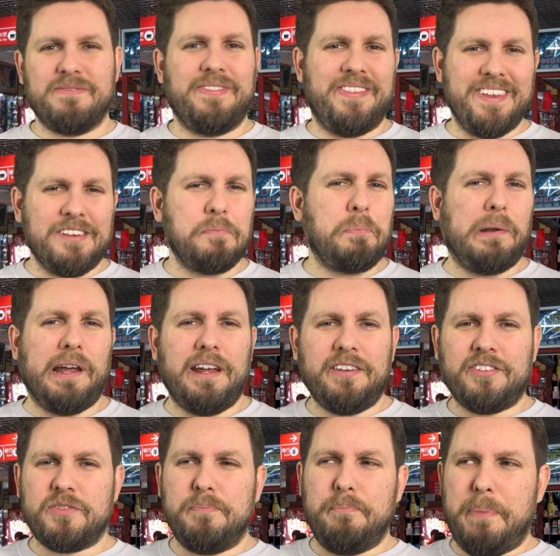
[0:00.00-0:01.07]
This
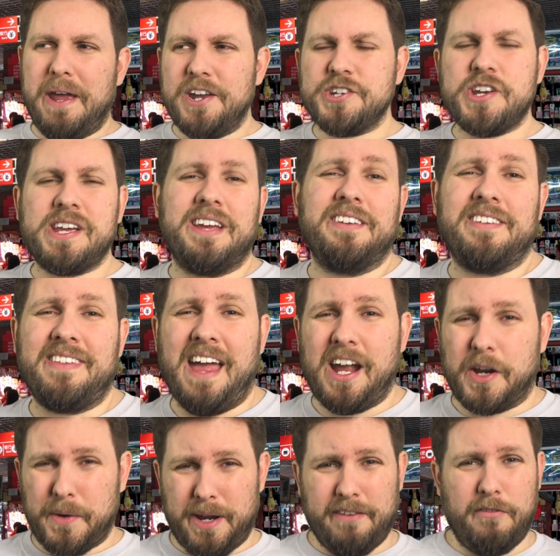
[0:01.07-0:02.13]
place, Beijing, isn't
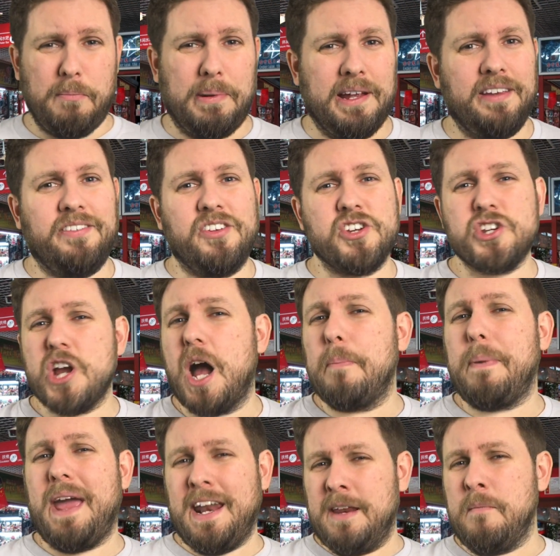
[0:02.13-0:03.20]
that great of a place to
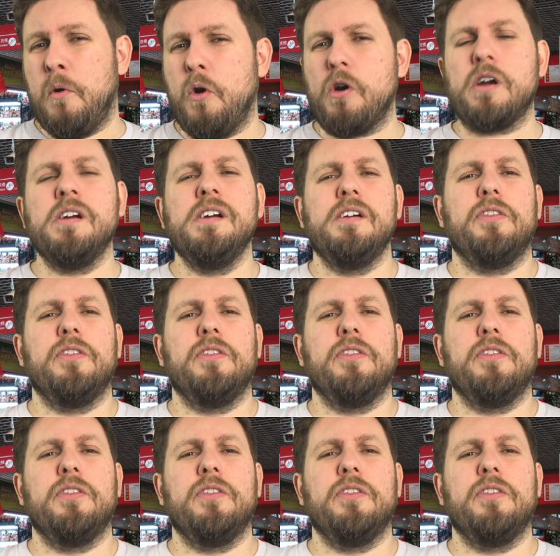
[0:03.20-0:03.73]
shop anymore.